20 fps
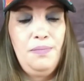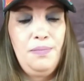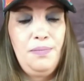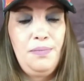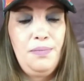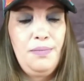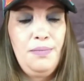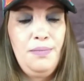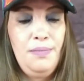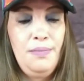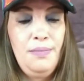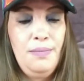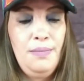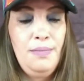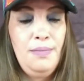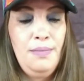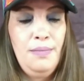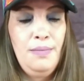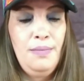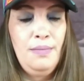
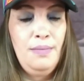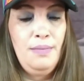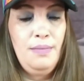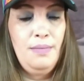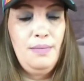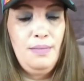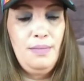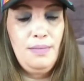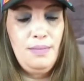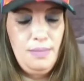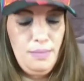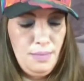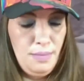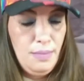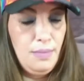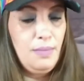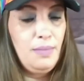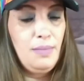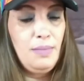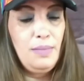(silence)